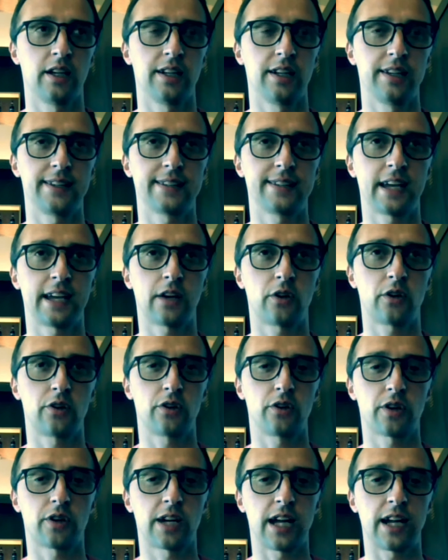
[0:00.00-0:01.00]
the second
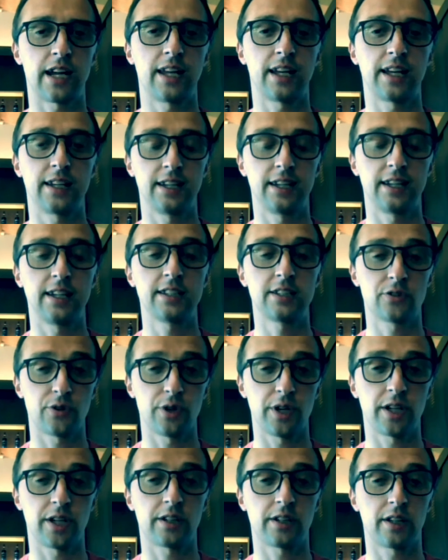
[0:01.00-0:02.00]
organic
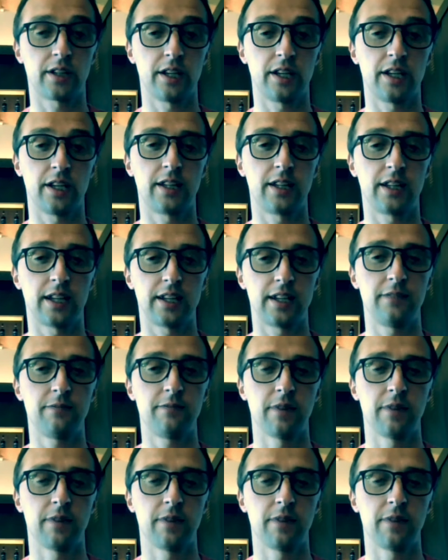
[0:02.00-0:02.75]
district in Italy,